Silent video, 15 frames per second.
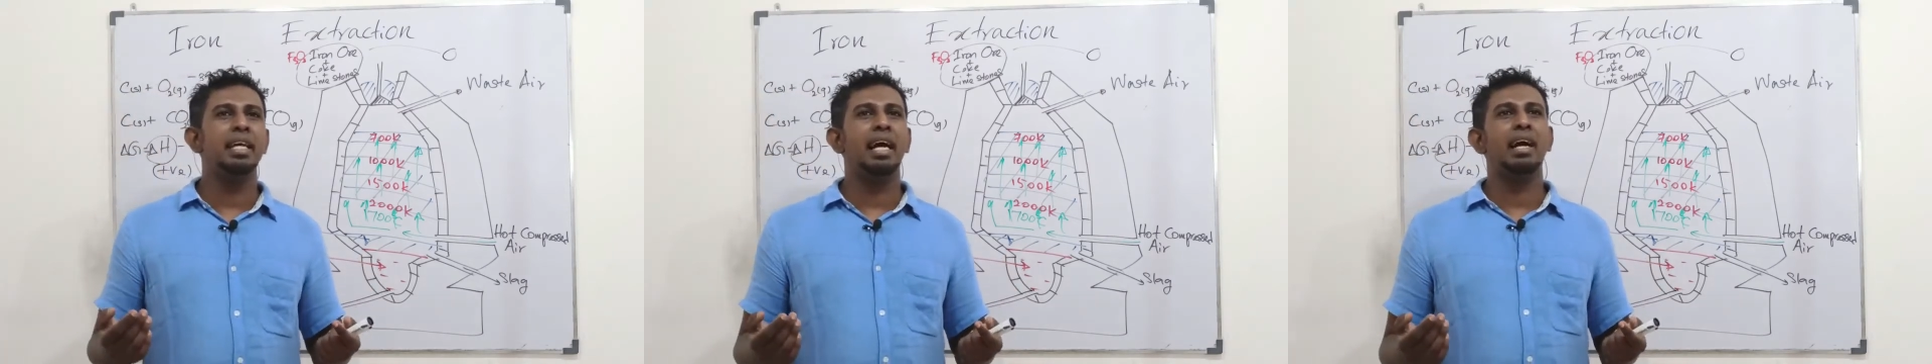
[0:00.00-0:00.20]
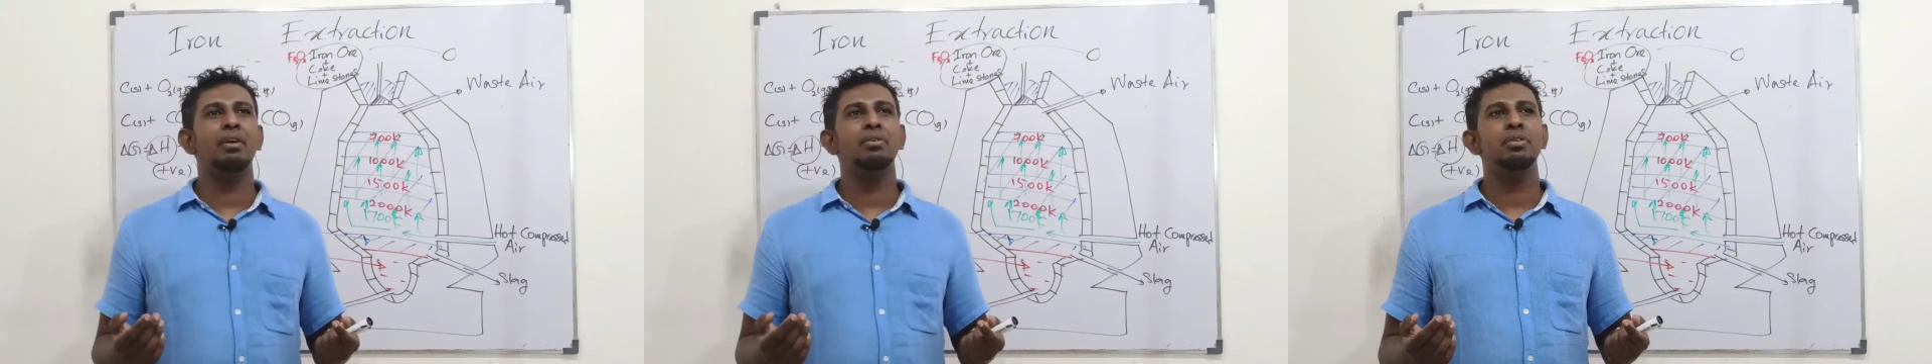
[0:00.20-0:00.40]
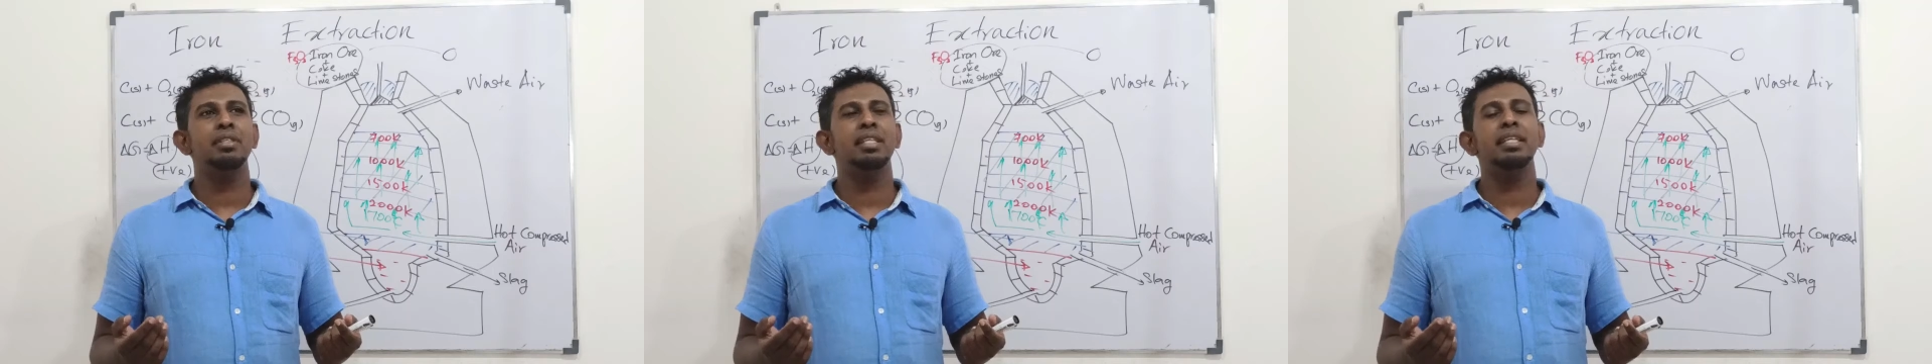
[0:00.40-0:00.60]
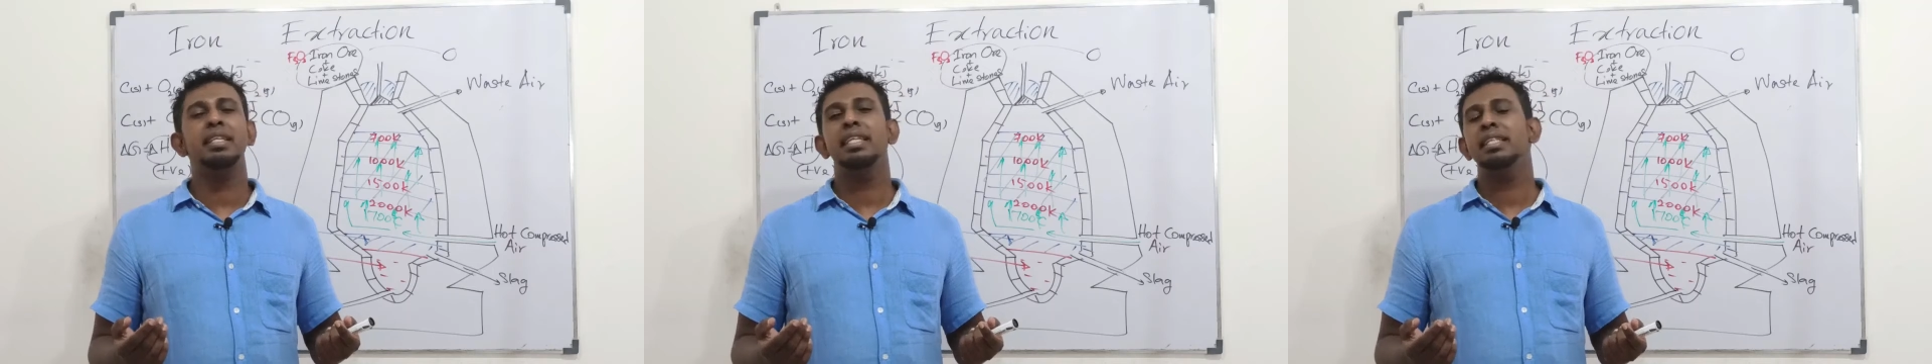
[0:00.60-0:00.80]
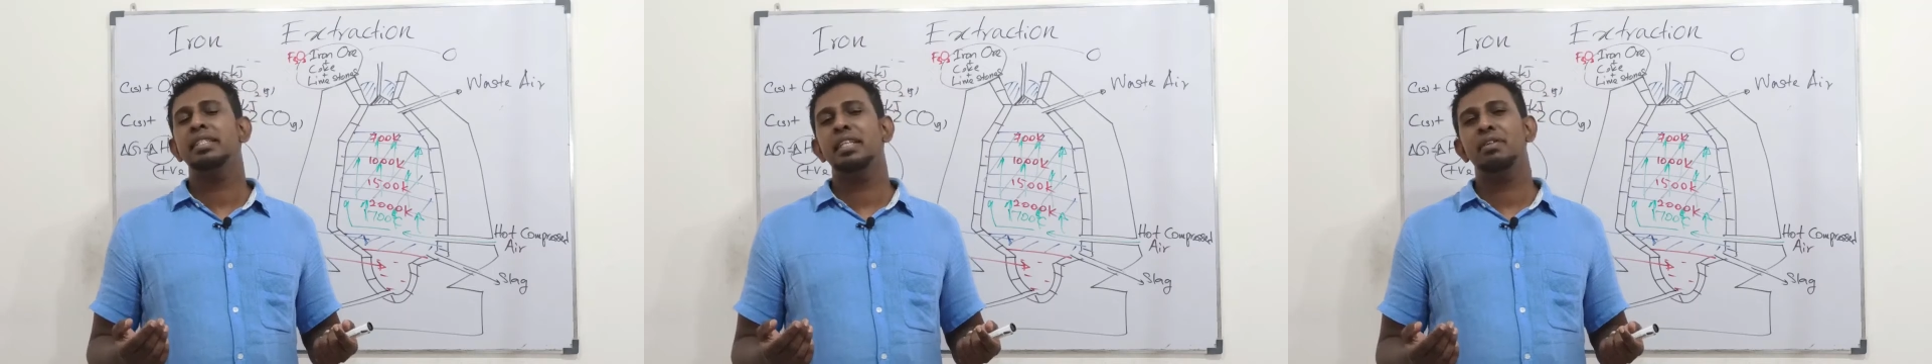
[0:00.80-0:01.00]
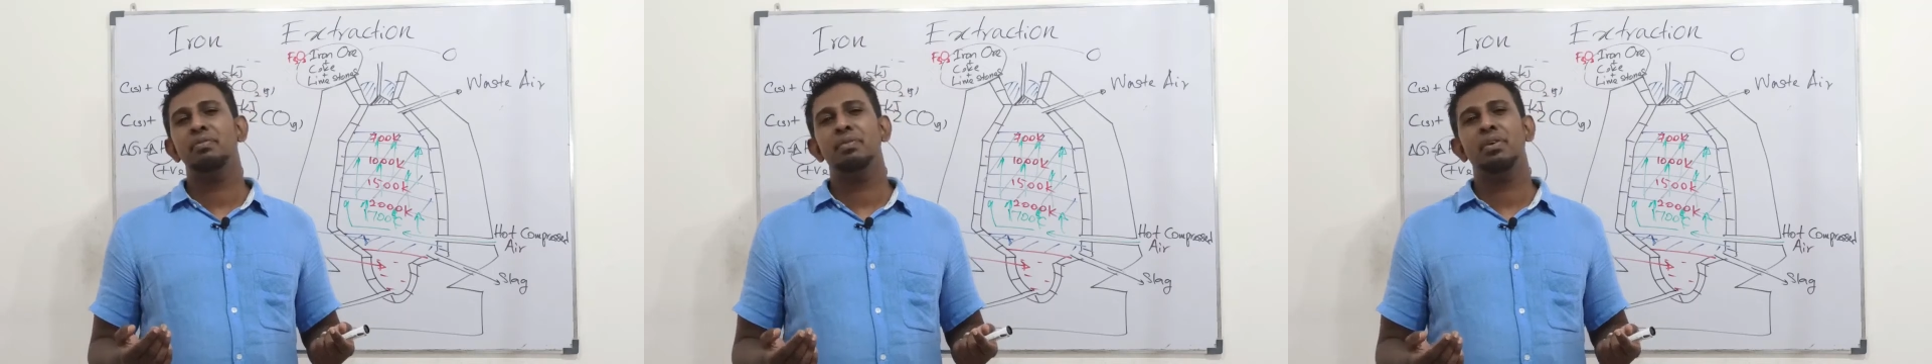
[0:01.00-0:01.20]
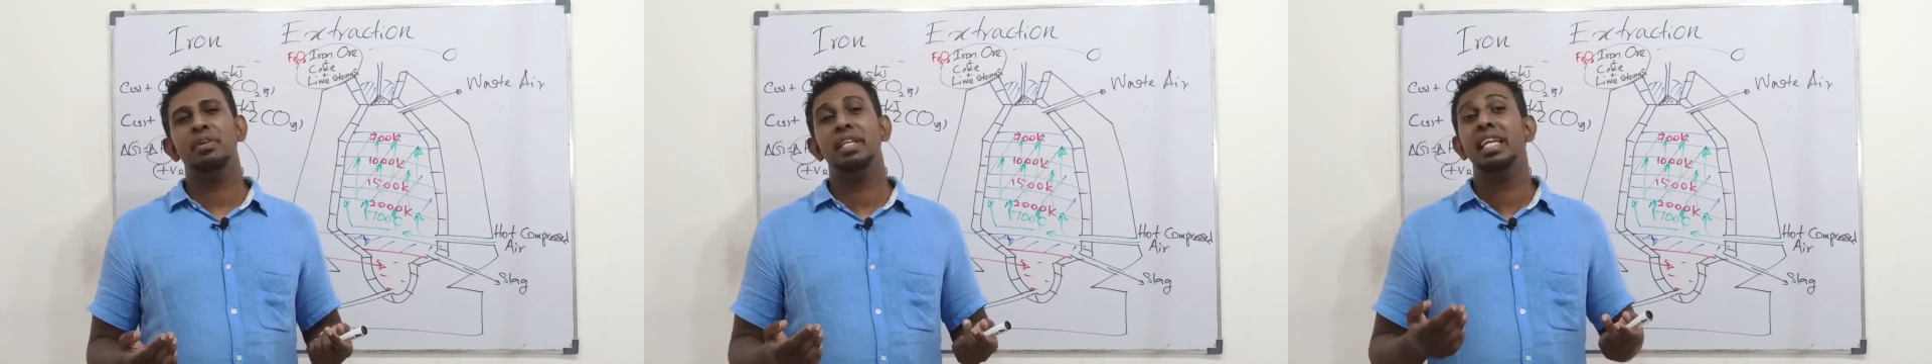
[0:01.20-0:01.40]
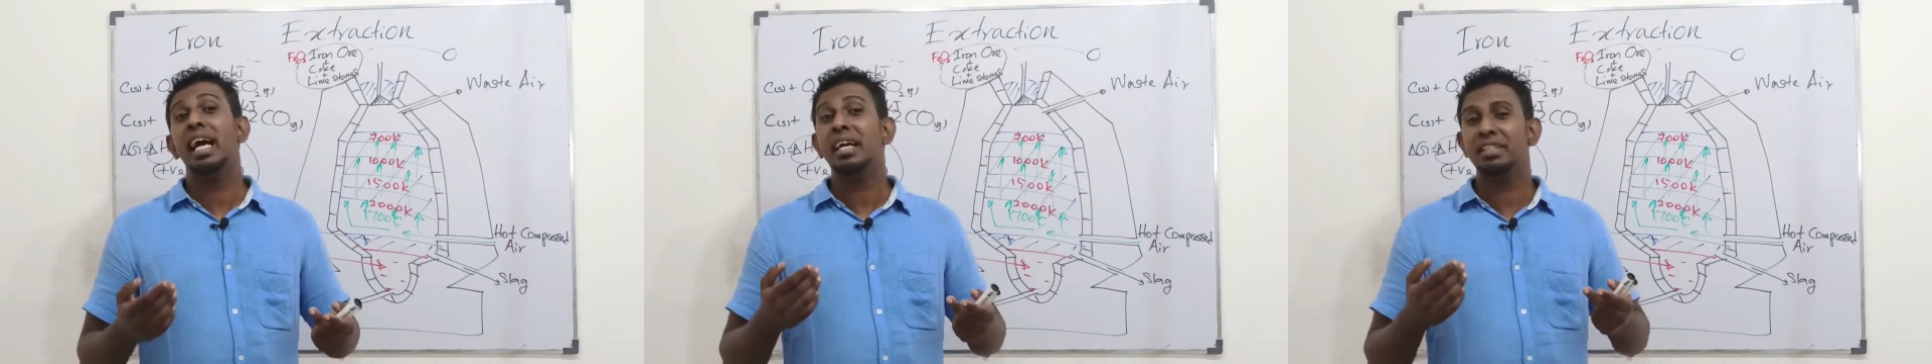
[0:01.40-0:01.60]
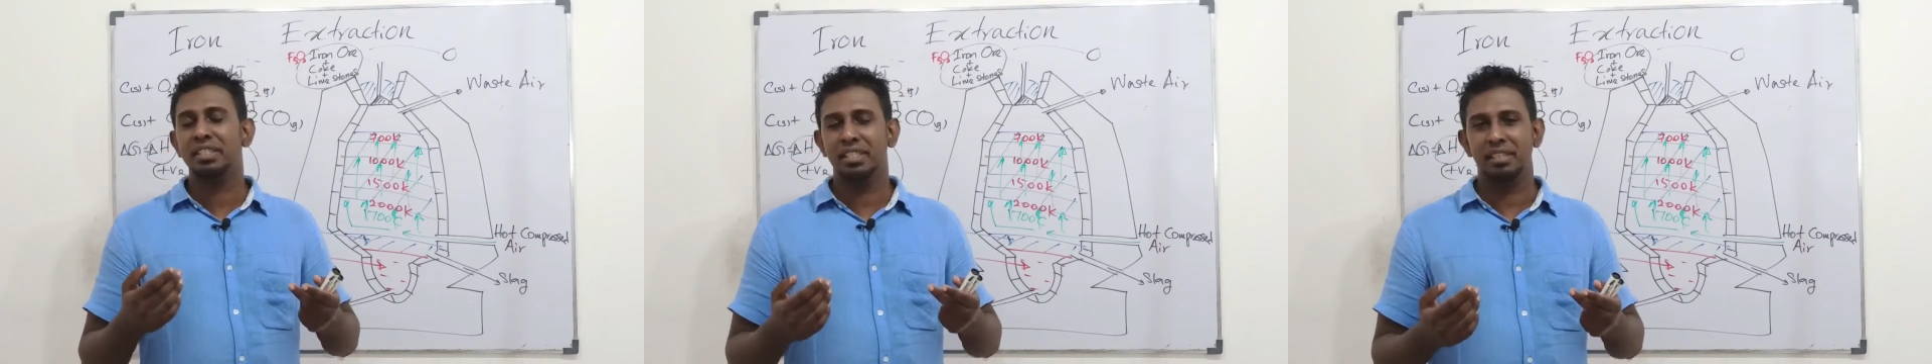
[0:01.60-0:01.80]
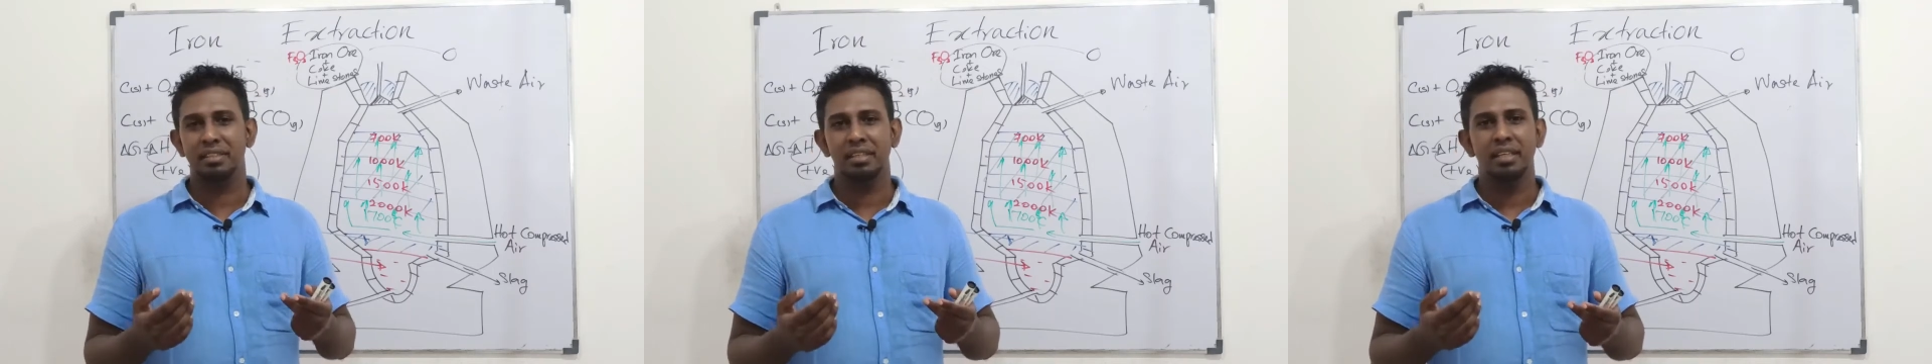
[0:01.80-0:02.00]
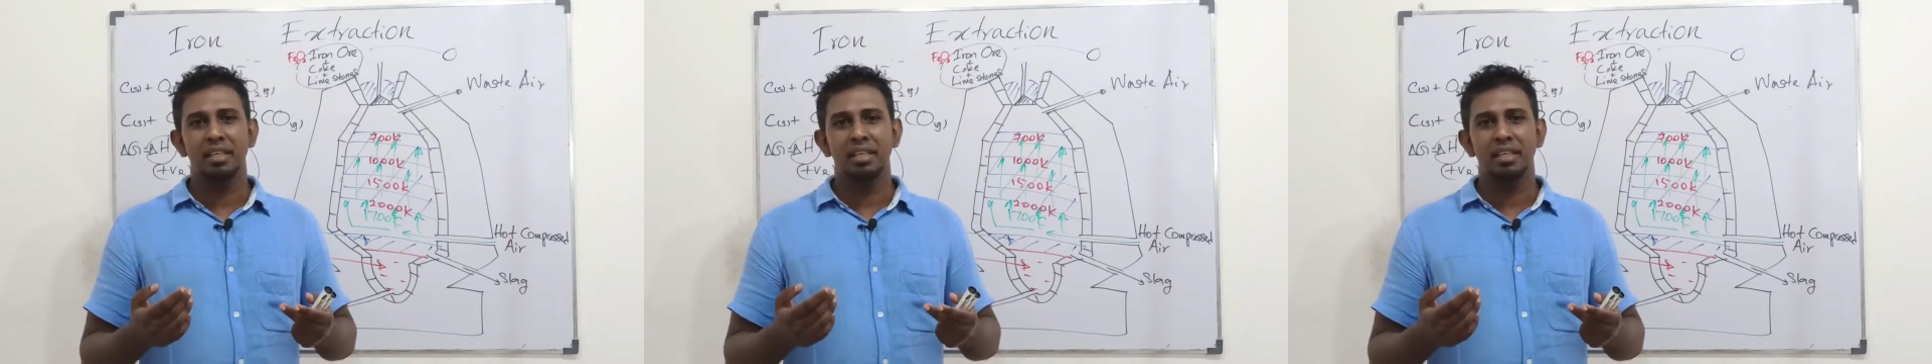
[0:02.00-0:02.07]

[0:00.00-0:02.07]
it out the reason for reduction